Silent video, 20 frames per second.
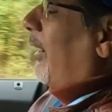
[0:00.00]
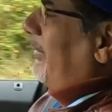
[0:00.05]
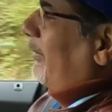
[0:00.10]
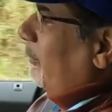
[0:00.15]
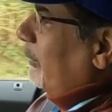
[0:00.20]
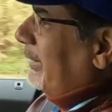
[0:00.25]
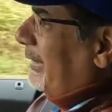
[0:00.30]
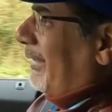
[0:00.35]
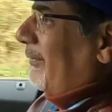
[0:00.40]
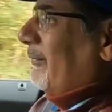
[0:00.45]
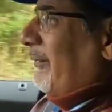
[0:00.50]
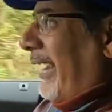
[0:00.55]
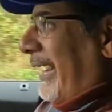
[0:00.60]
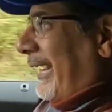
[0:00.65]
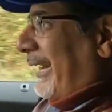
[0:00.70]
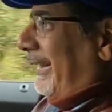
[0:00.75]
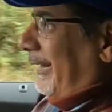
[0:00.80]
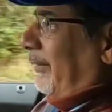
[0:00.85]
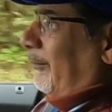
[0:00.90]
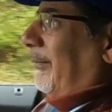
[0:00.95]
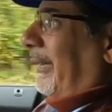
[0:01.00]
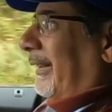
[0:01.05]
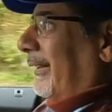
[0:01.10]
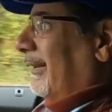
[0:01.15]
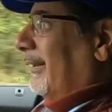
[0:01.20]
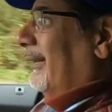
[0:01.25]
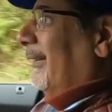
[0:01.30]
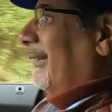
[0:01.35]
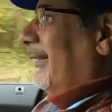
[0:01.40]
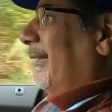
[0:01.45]
I would say regular,
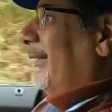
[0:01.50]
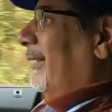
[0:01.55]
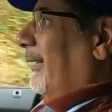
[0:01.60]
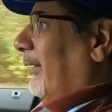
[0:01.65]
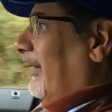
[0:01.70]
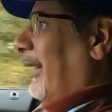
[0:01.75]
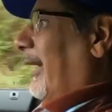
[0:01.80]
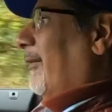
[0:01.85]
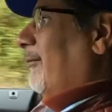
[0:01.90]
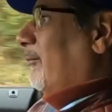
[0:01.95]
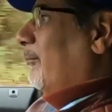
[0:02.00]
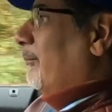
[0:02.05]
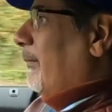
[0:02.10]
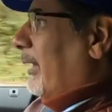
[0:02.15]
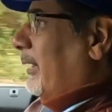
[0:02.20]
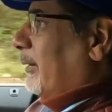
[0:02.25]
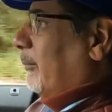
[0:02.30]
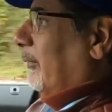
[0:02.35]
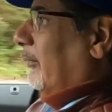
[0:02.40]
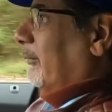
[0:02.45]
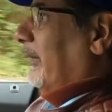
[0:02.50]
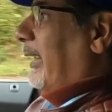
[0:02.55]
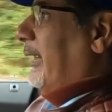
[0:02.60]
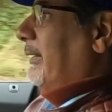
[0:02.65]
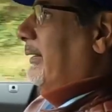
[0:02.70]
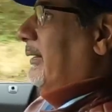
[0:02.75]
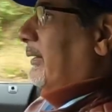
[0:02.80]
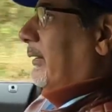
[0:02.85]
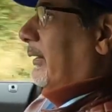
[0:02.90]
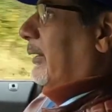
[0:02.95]
but you know, they have multiple
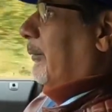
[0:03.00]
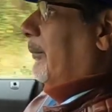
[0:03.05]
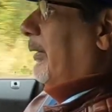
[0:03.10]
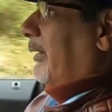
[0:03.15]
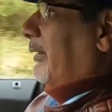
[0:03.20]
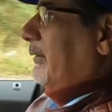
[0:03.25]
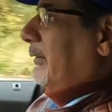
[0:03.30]
ranges on them,